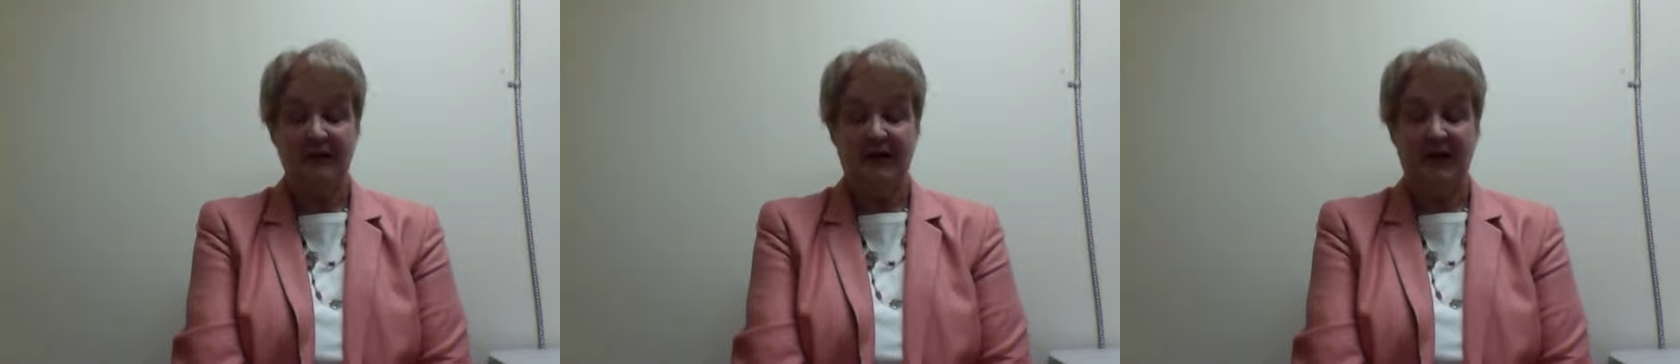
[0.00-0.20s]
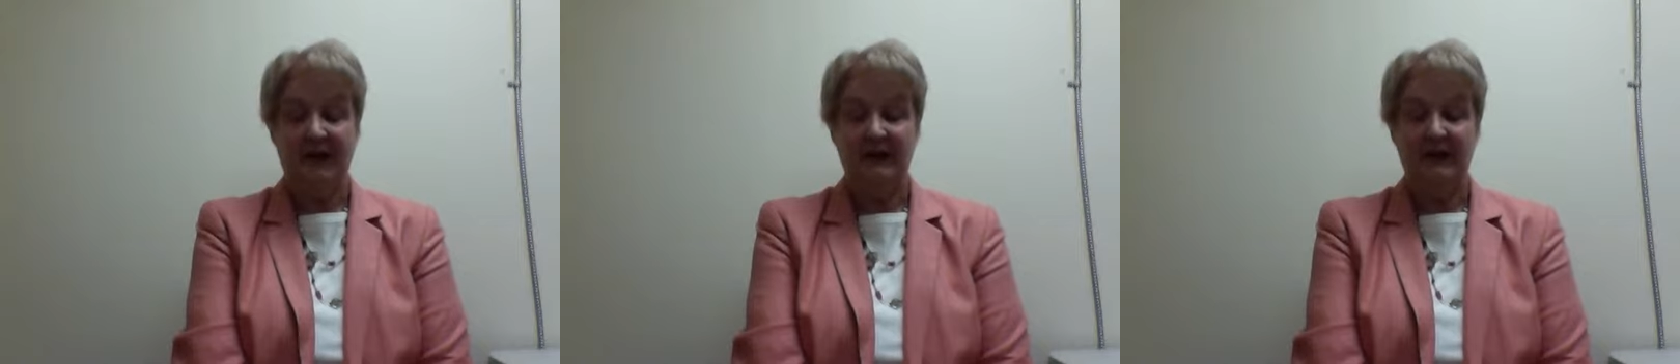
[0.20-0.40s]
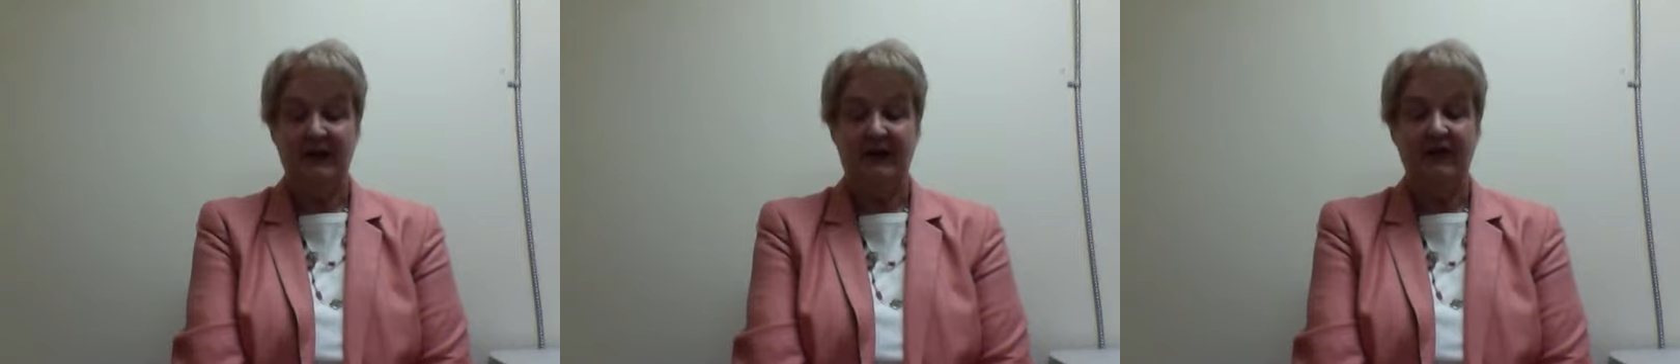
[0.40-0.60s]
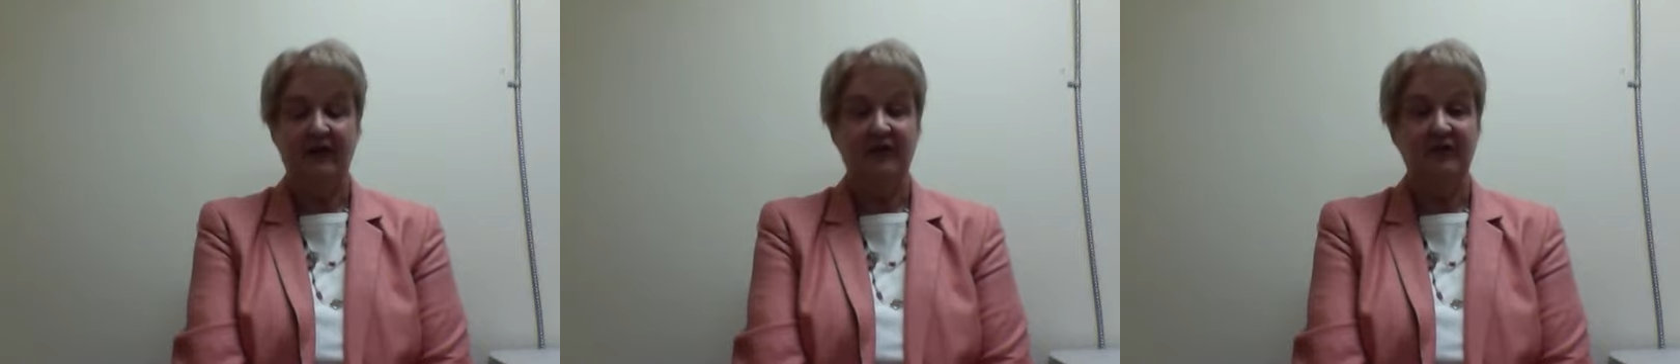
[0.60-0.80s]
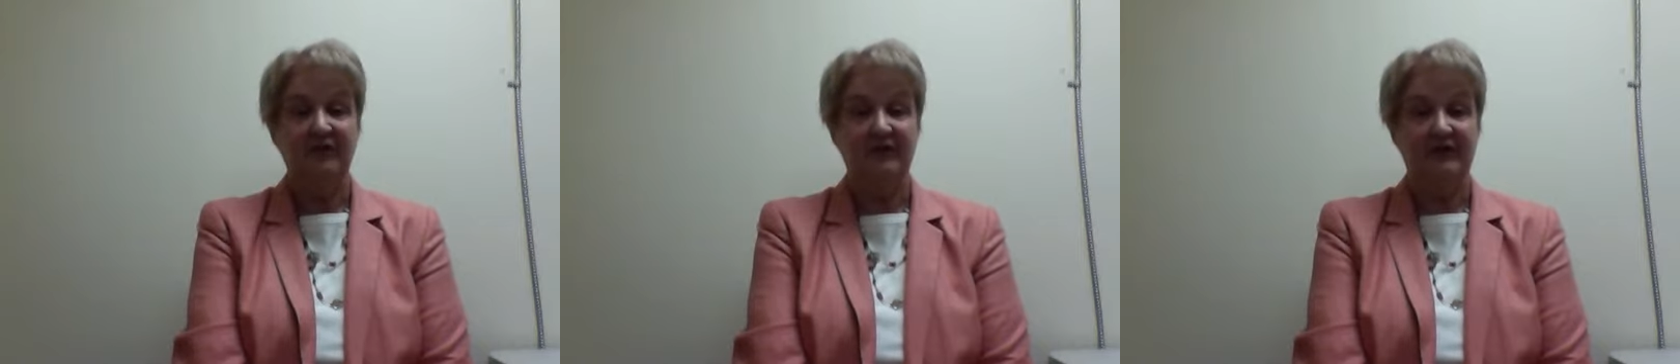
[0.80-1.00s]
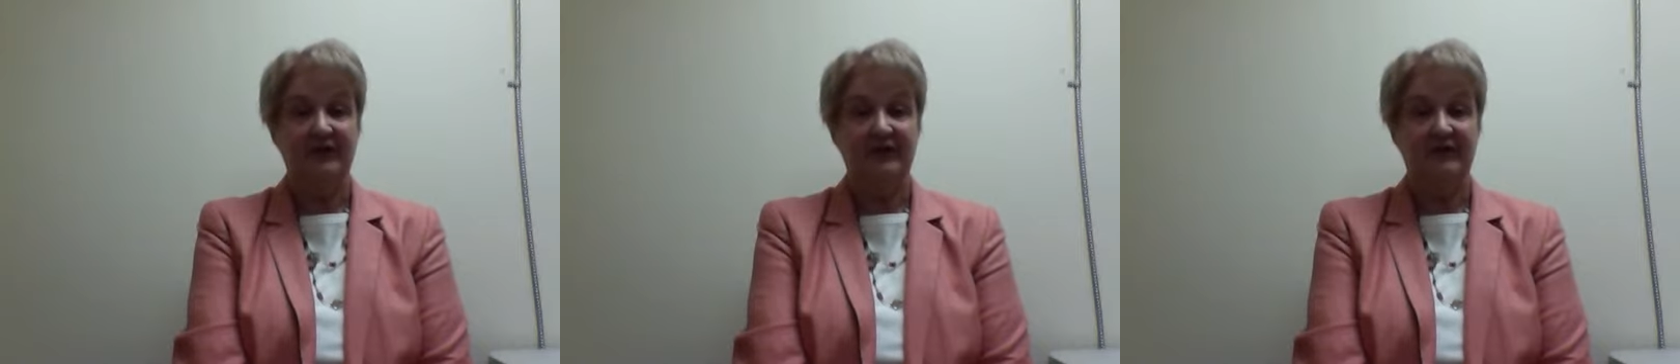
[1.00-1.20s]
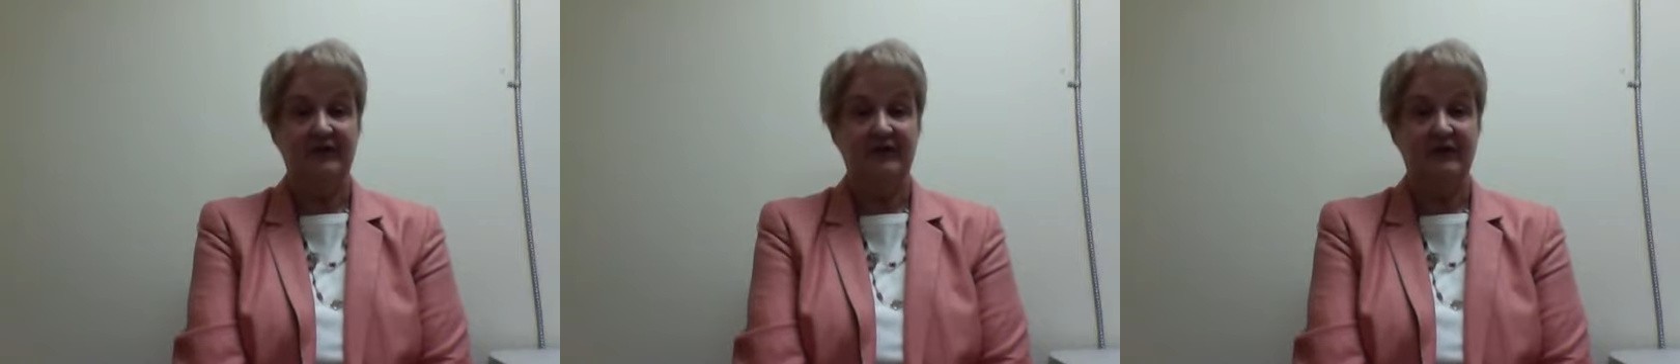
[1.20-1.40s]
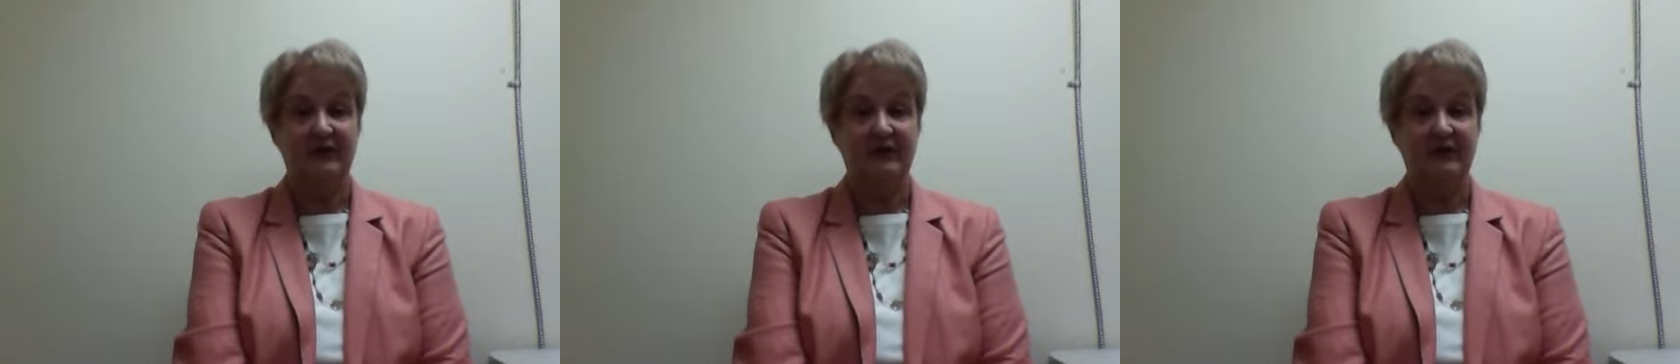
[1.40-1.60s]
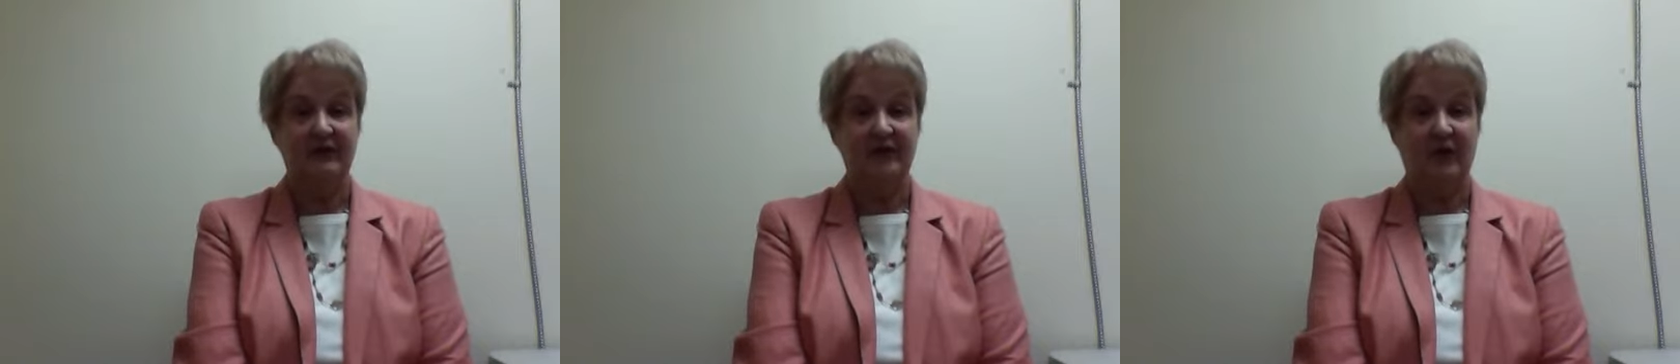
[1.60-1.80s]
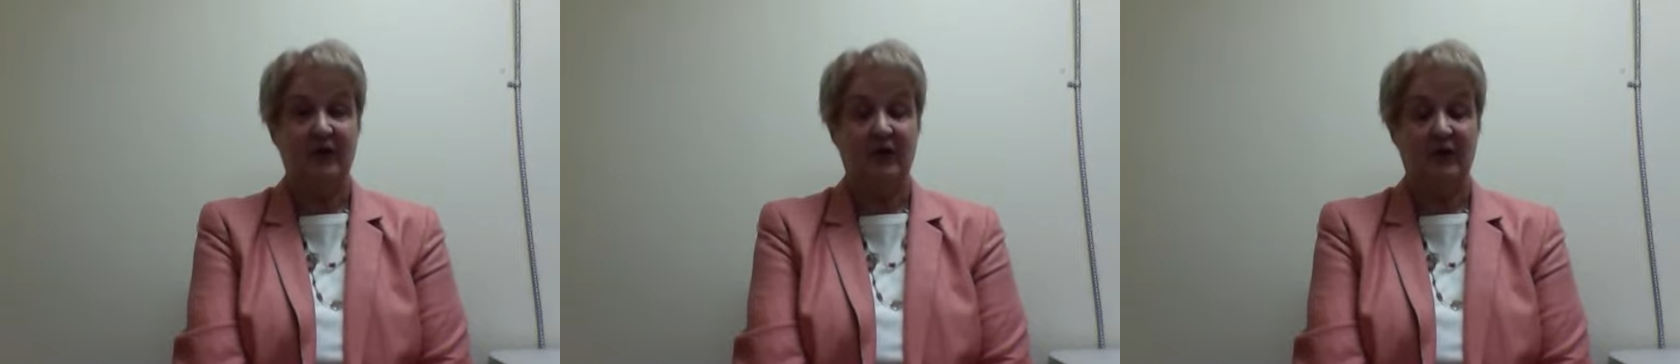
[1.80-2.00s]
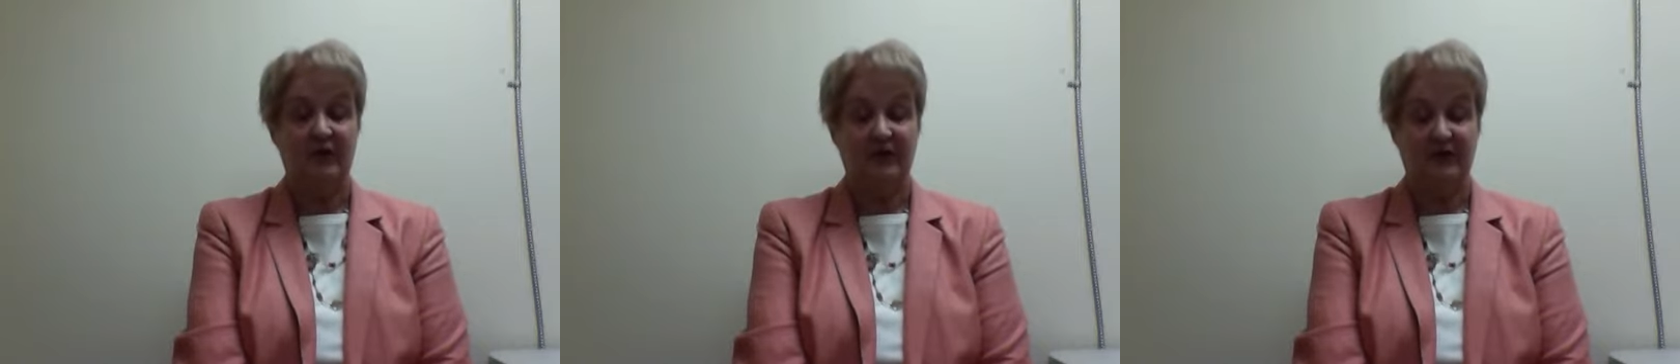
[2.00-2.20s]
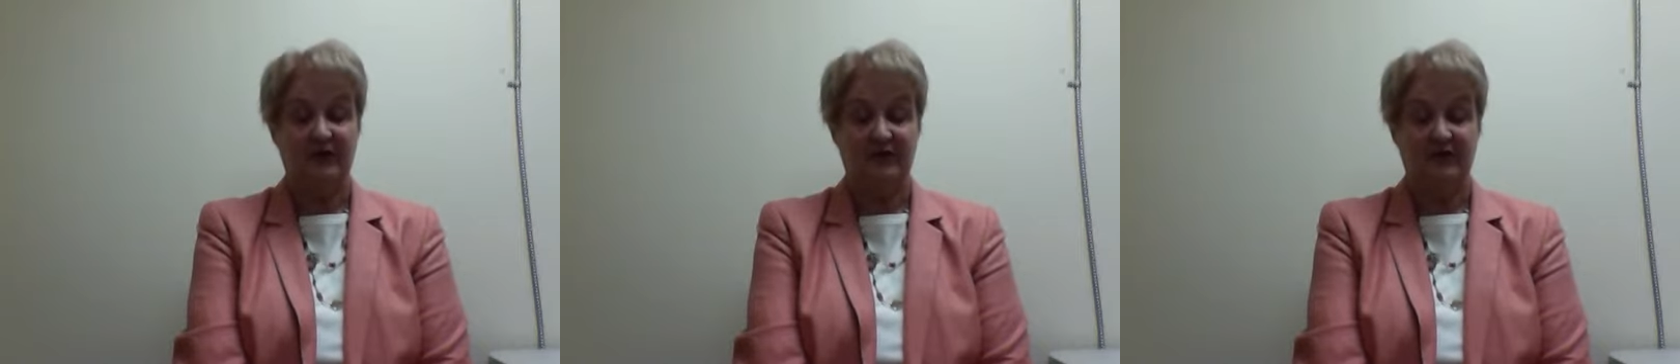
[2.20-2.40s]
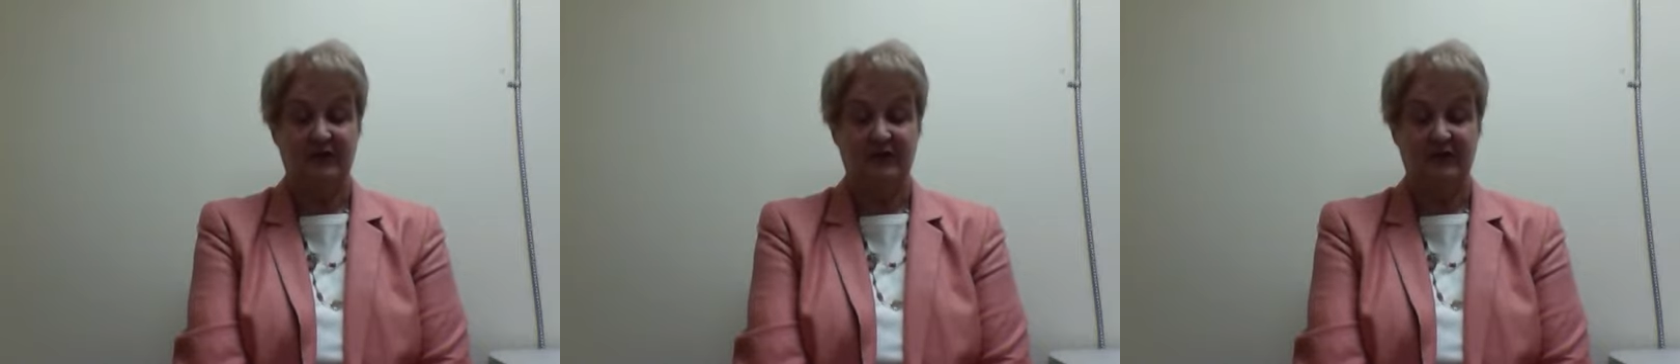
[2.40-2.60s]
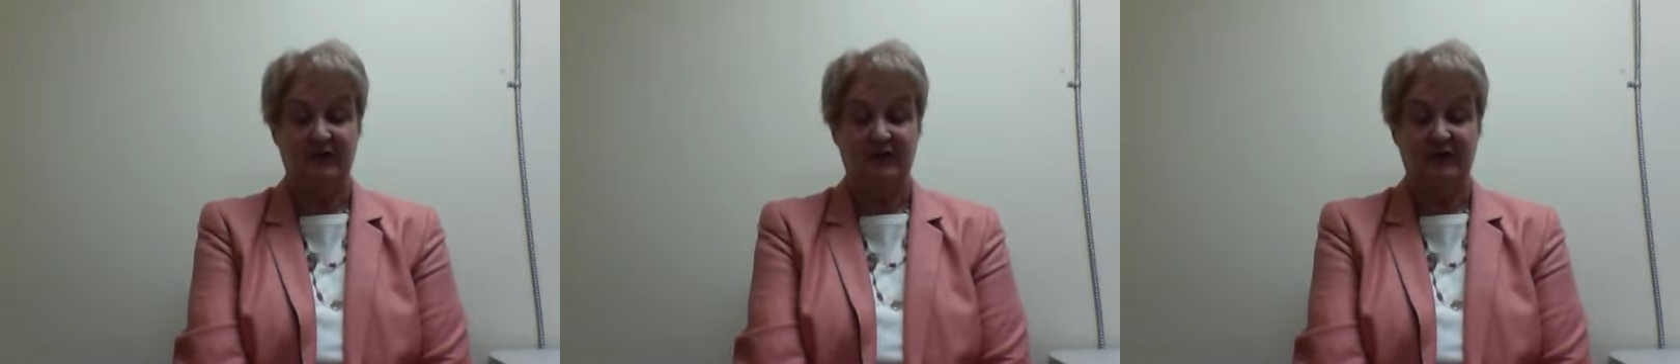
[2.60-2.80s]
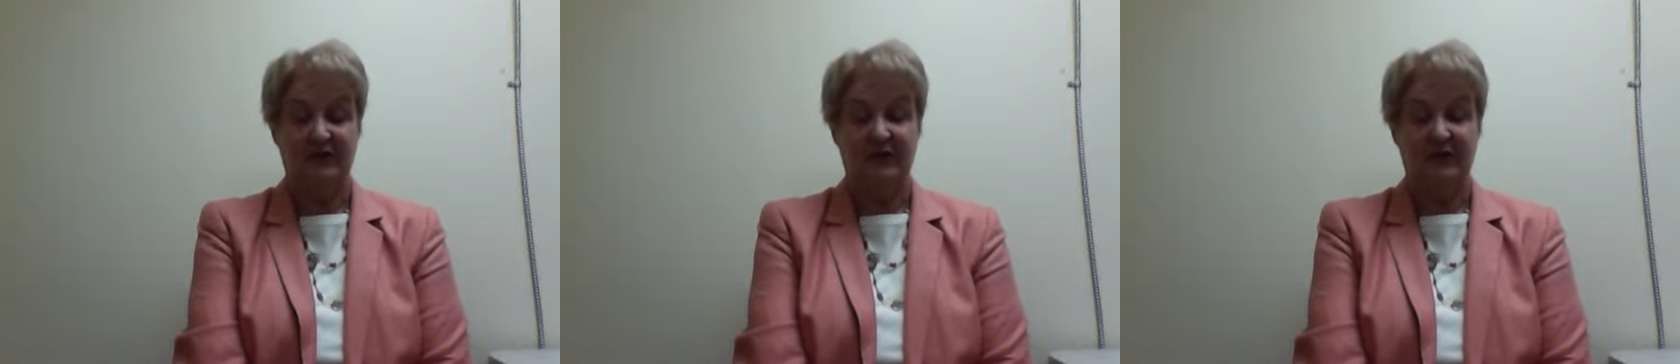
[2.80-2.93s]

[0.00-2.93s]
and he carefully considers all the issues.